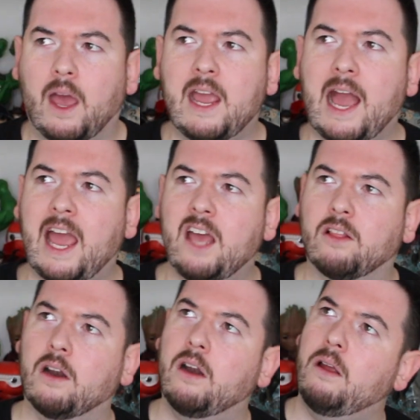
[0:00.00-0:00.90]
And you got
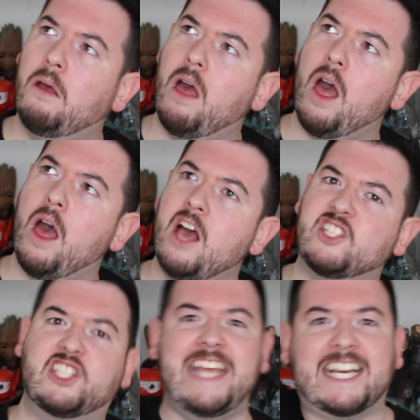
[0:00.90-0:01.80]
Hitler,
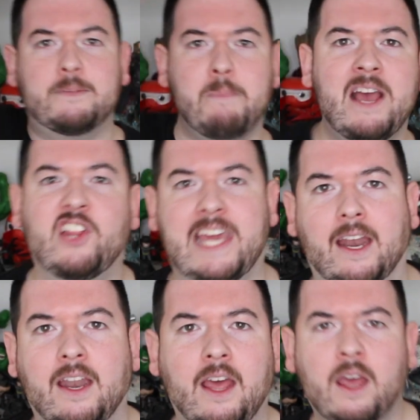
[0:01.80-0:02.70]
6
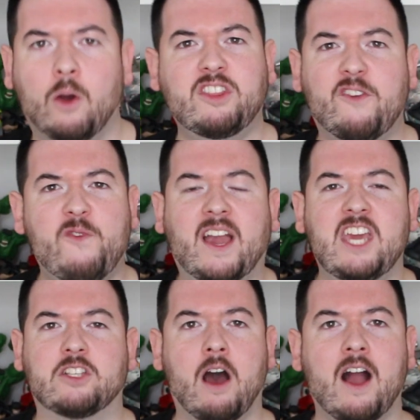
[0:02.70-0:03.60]
million. What the fuck are
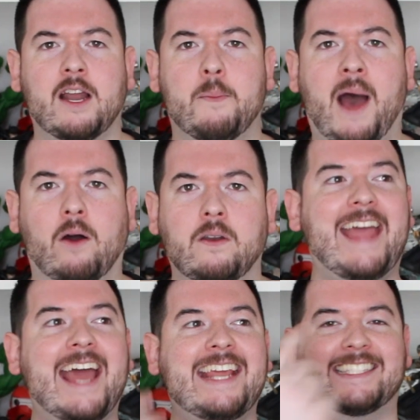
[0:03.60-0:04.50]
you talking about?
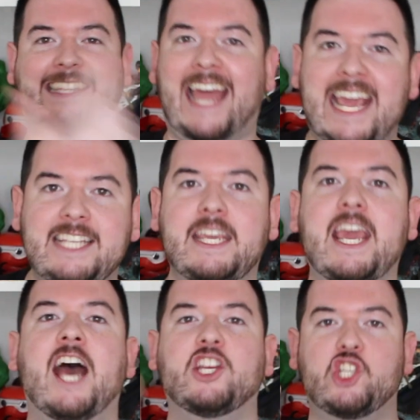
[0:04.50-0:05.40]
That is
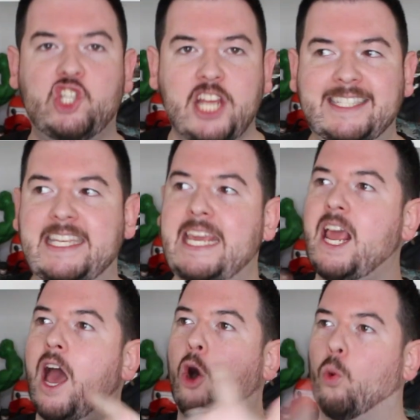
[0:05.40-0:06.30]
lazy,
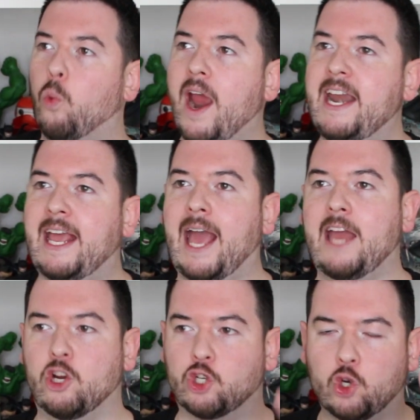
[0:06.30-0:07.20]
shitty writing,
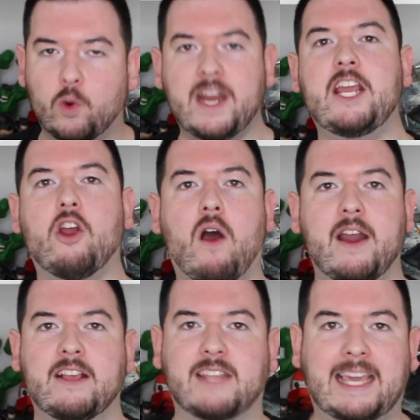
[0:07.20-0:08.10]
and you're treating your
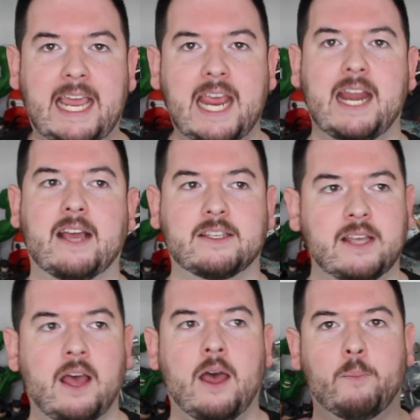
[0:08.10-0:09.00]
audience like
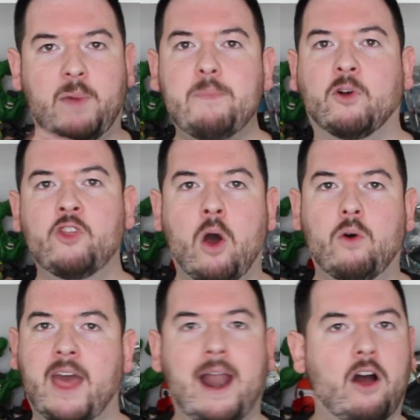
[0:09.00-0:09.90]
idiots. People
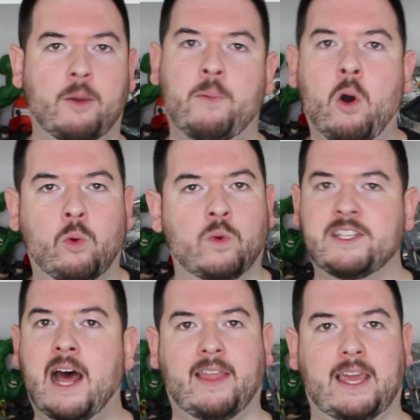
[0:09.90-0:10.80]
know that Al Capone
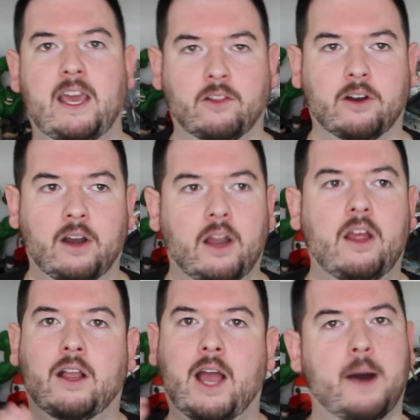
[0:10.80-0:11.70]
was not like Hitler.
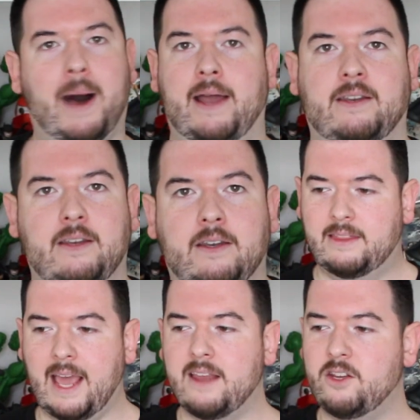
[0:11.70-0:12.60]
Come on.
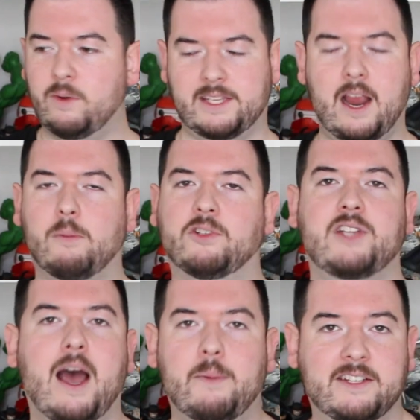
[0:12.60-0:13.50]
They do a terrible
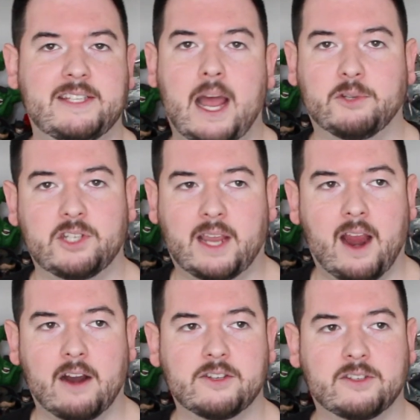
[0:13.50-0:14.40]
job at establishing
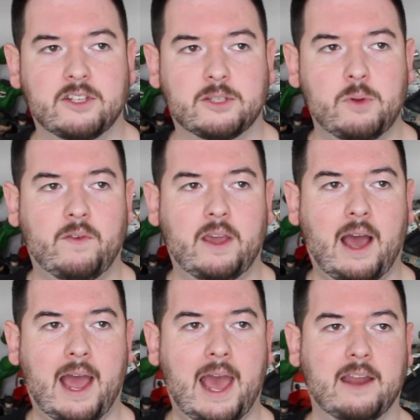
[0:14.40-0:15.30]
characters in this
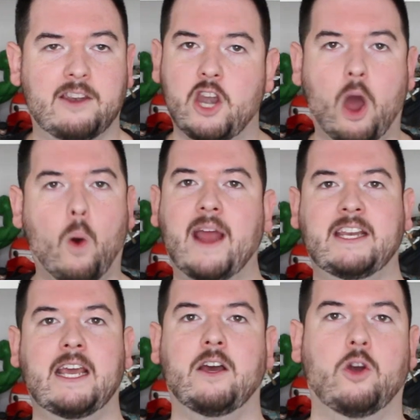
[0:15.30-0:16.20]
movie. I had no
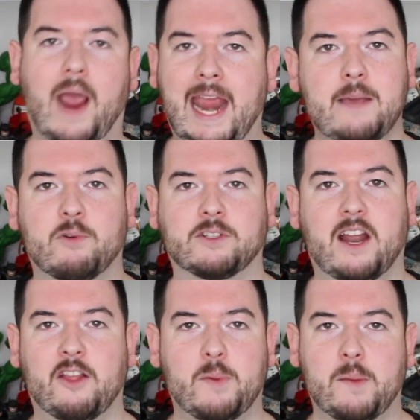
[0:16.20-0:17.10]
idea who
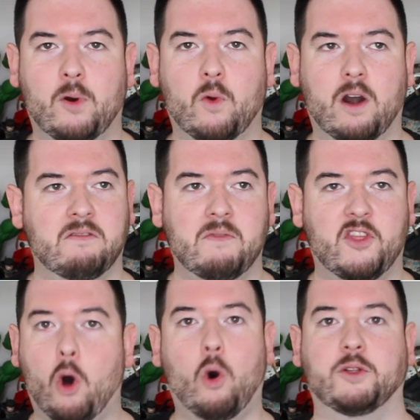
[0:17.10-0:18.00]
80% of the people were
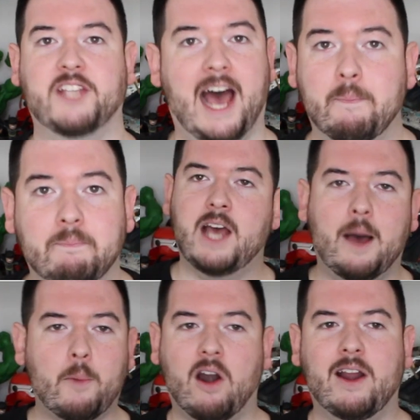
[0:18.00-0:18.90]
the whole time.
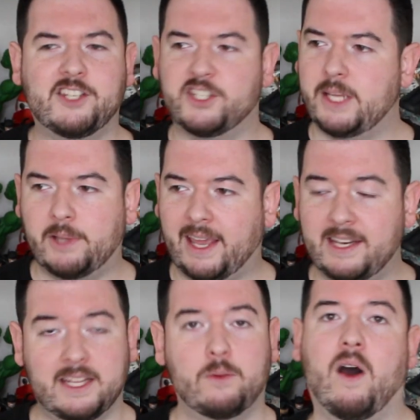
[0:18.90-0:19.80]
Tom Hardy just seemed like
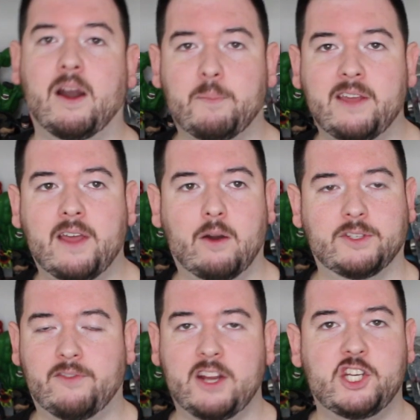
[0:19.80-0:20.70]
he didn't want to be there. It
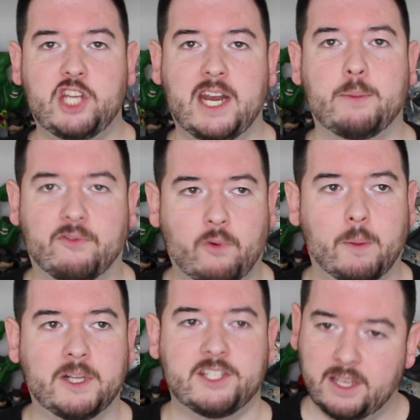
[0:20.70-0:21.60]
was a very shitty
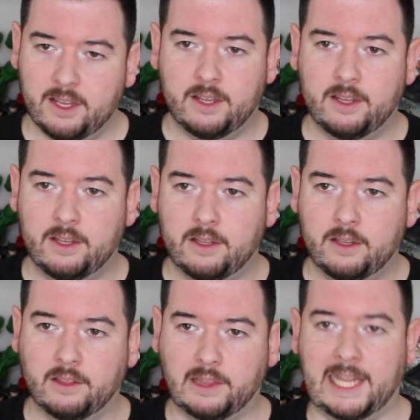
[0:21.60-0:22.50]
performance,
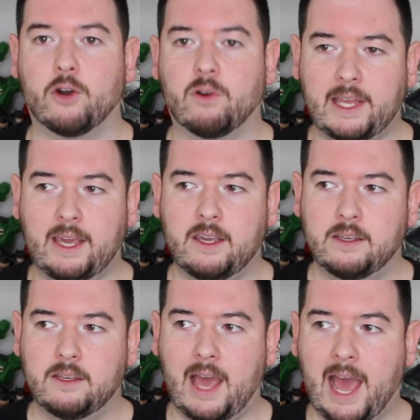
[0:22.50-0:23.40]
literally.
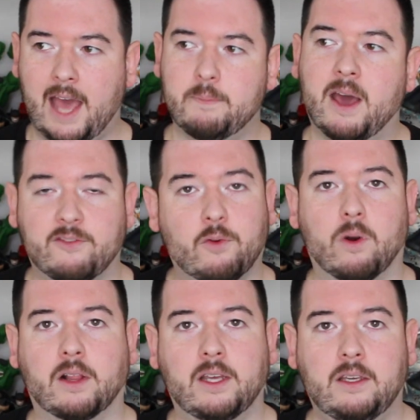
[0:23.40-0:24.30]
And
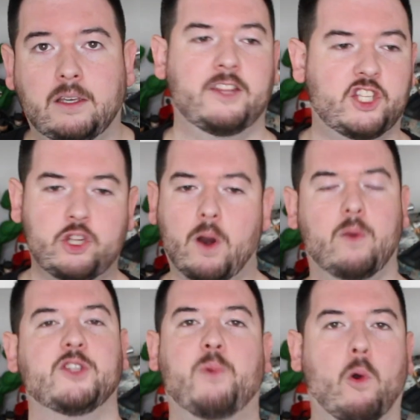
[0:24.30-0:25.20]
metaphorically. The
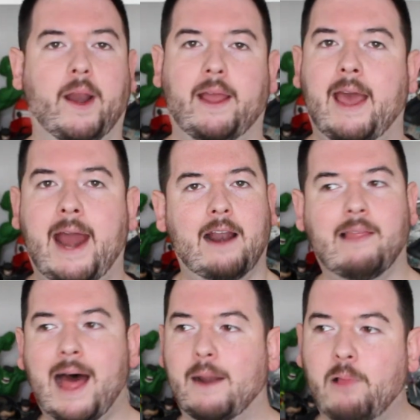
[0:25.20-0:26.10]
story was boring, had a
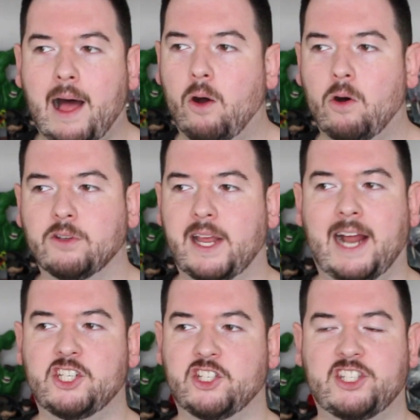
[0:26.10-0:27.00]
lot of plot holes, and
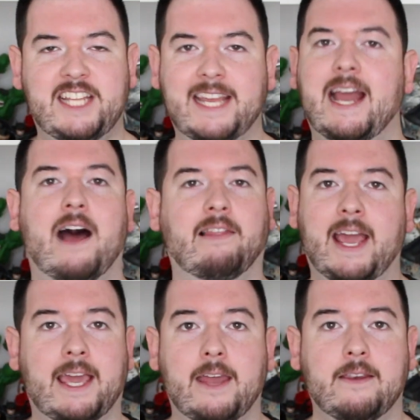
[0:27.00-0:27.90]
I just did not
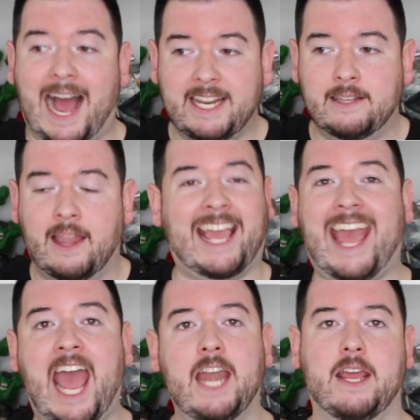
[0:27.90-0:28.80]
like it. I didn't like
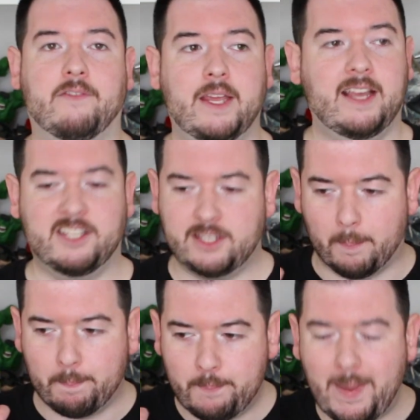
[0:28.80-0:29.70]
any of it. It's
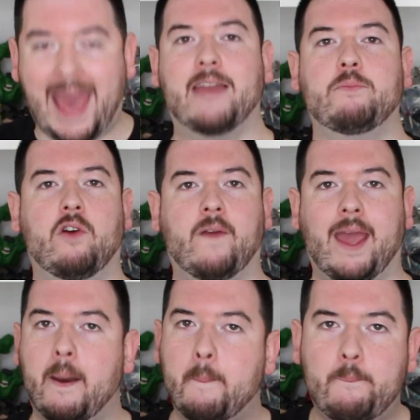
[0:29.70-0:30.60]
a bad movie.
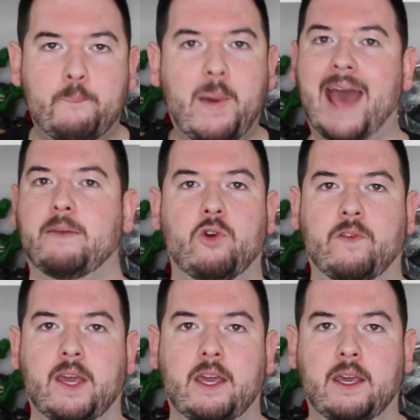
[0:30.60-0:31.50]
Bad
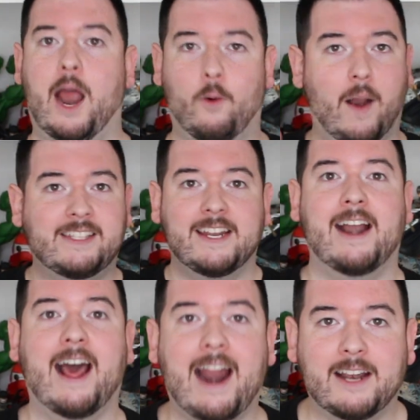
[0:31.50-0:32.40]
movie. I rented
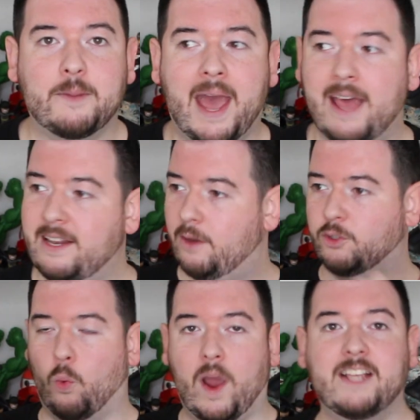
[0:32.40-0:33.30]
it on demand. It
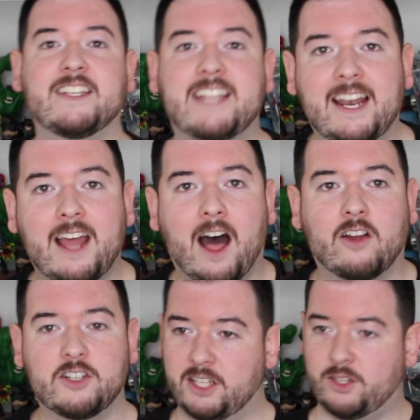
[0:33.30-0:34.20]
was a waste of
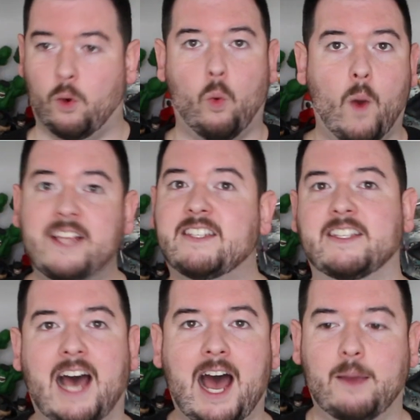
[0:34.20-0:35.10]
$10. It's a waste
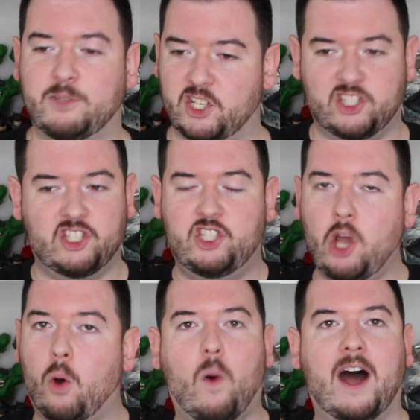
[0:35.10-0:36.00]
of time. Just
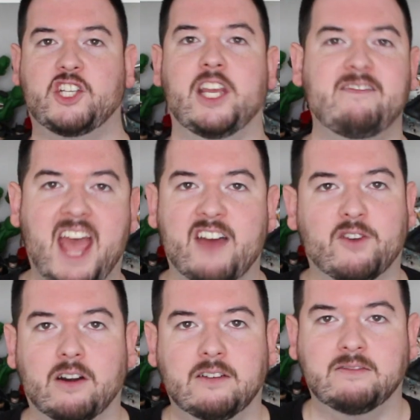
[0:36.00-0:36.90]
don't watch it
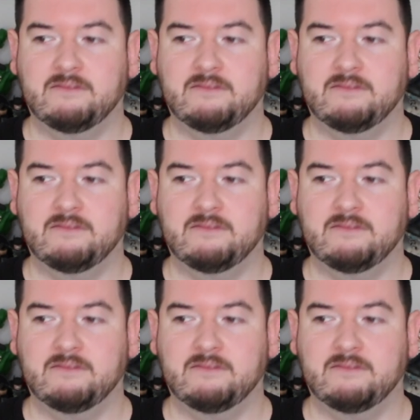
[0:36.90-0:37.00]
ever.